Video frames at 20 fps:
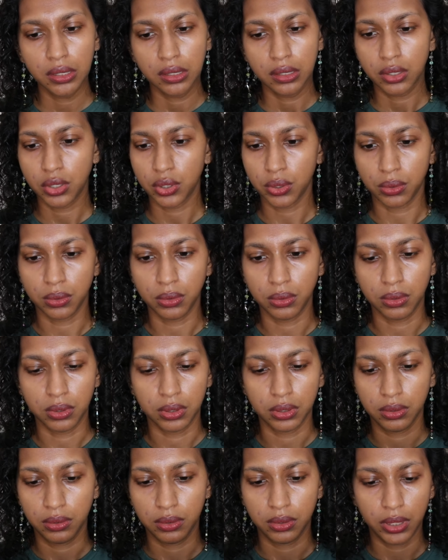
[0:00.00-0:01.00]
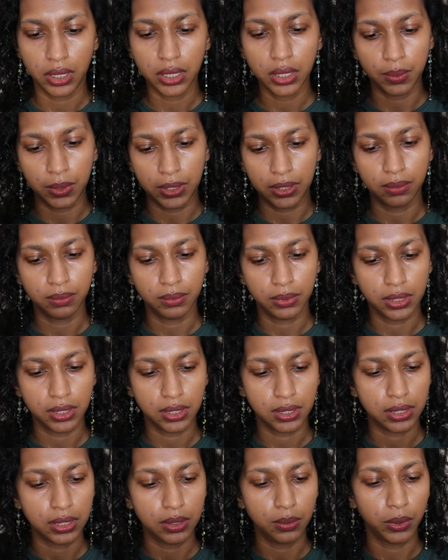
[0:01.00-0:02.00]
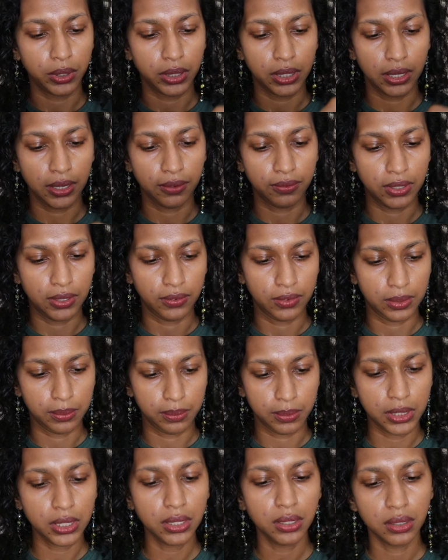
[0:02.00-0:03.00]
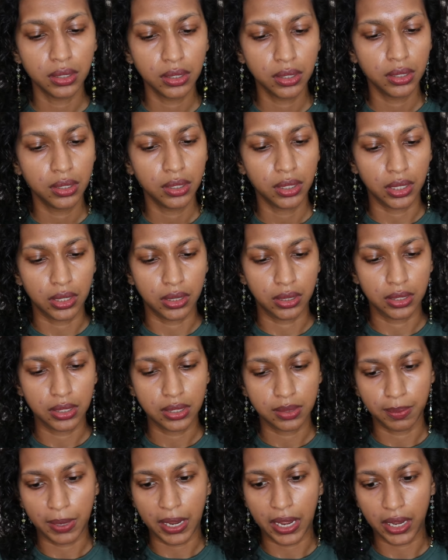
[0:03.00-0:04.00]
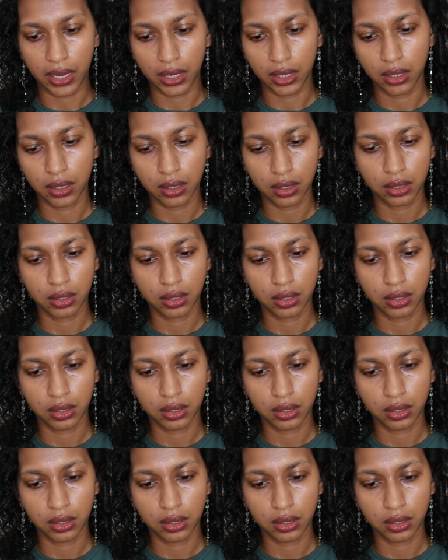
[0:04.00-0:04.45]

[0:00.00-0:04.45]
So anyway, let's see what they have given me in this bag.